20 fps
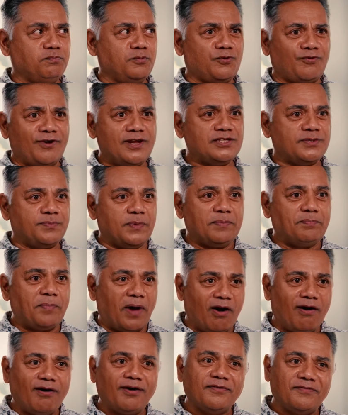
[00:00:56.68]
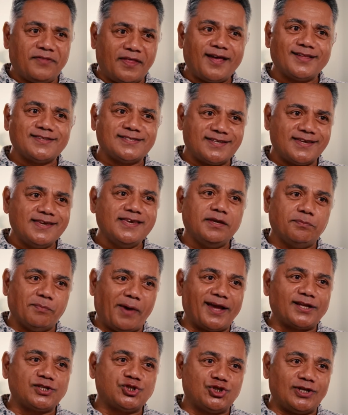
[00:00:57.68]
great to be part of that
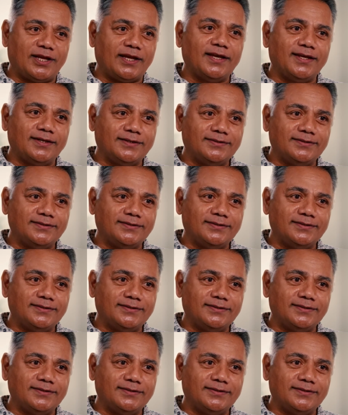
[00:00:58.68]
team, actually.